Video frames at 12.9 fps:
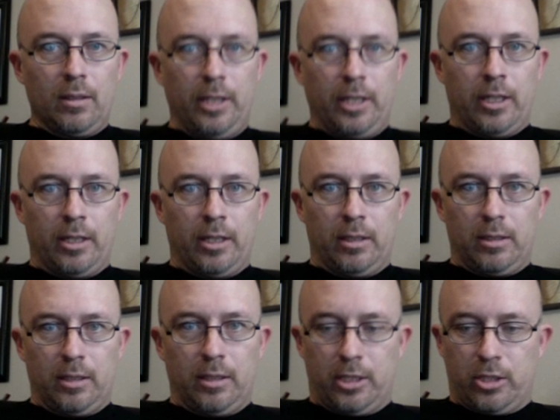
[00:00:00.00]
and
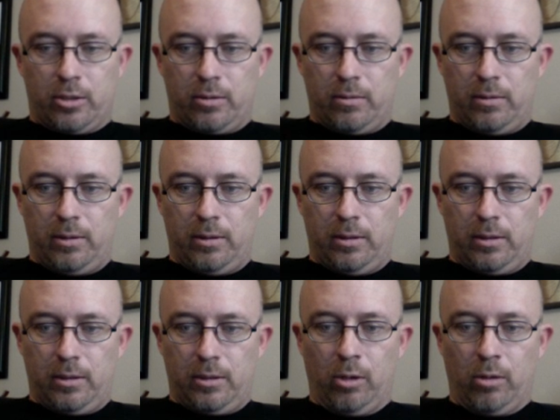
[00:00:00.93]
a
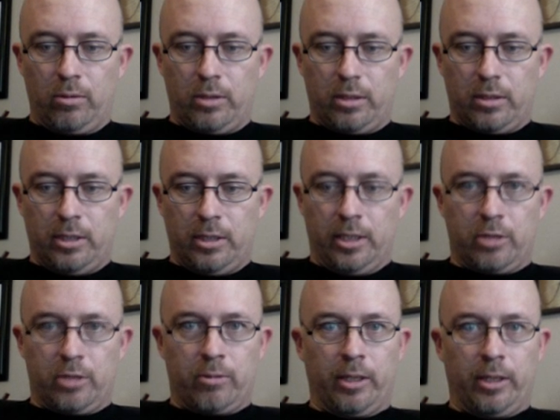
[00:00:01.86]
quote and a
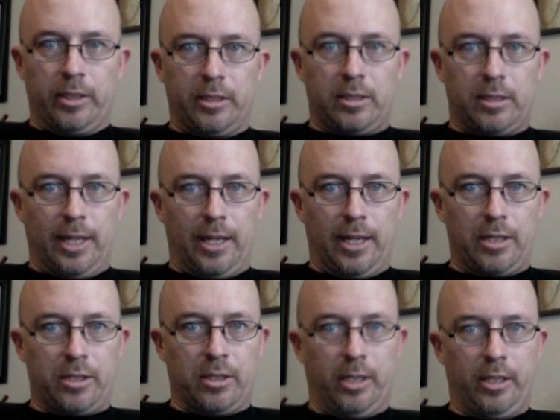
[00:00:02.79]
trailing slash
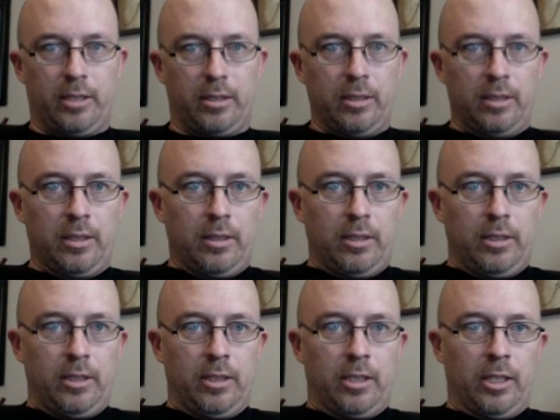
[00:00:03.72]
on it,
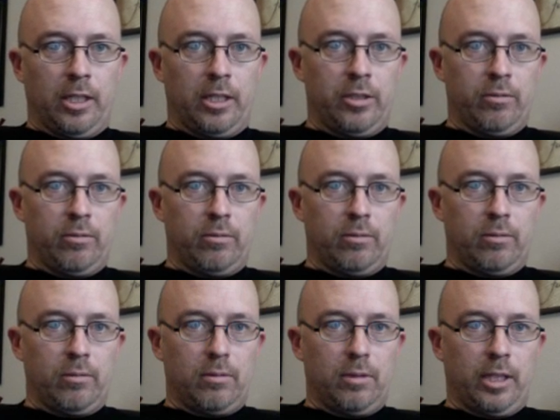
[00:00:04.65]
and then I'm going to
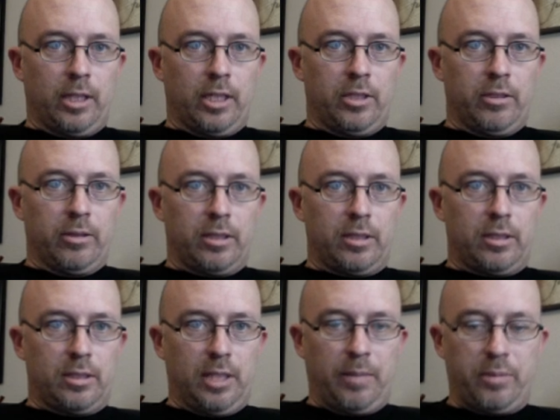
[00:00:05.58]
do a
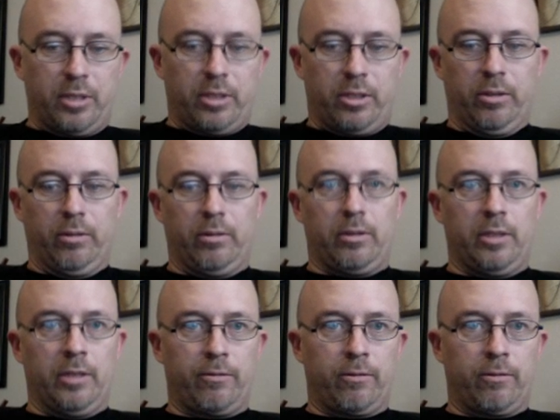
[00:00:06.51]
substitute
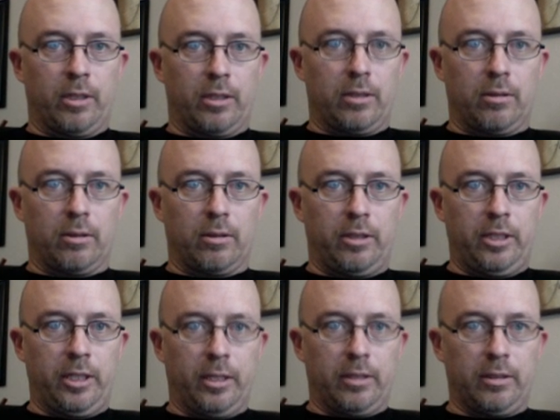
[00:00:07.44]
in front of the whole
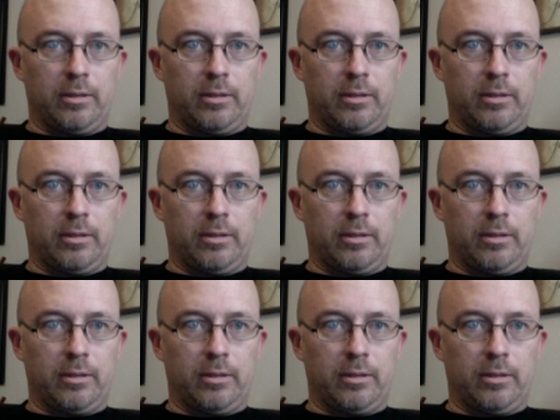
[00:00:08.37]
thing,